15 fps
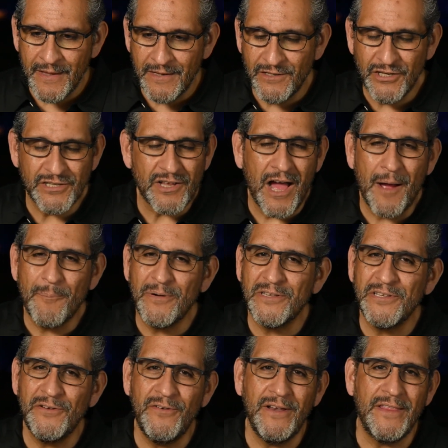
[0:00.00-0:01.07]
just
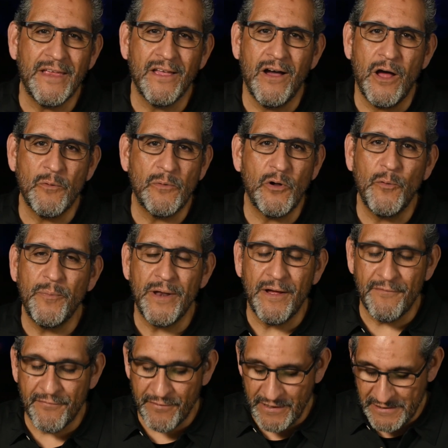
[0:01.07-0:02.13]
opportunity that God would open
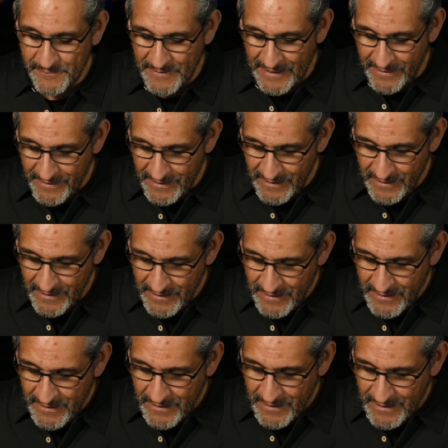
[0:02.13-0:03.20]
up for us. But I think
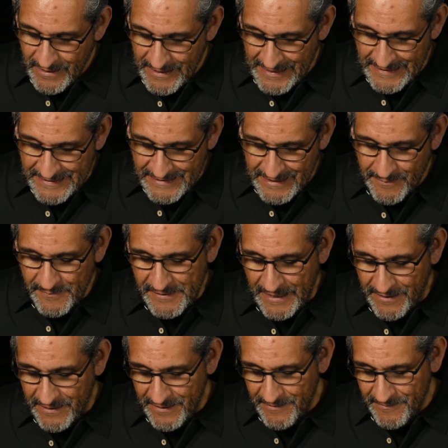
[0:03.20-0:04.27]
it seems
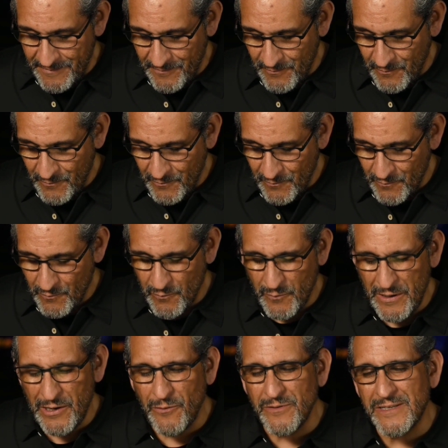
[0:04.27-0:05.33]
that
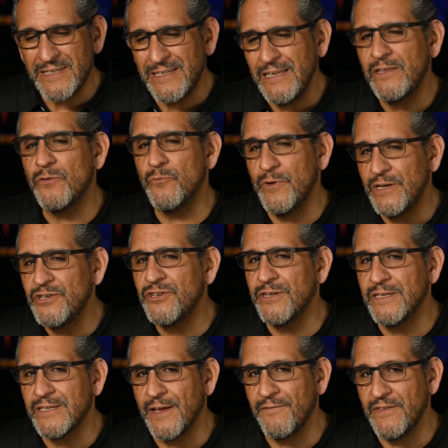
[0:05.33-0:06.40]
we don't see the
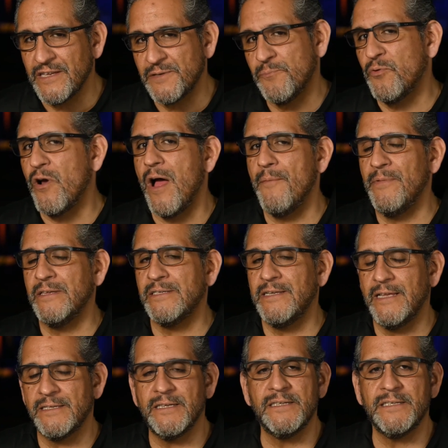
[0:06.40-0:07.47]
riches of this
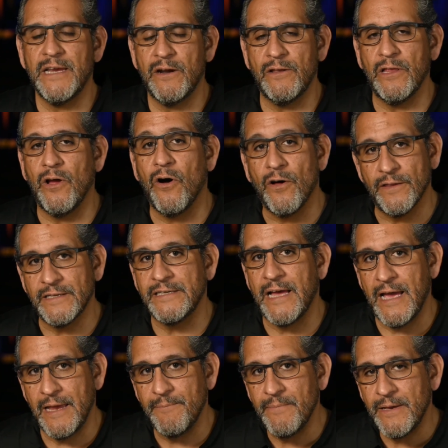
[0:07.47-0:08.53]
promise necessarily all the
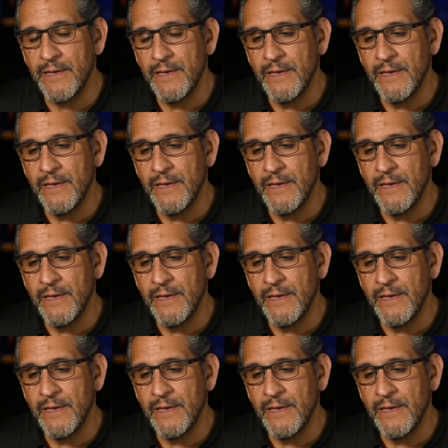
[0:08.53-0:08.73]
time.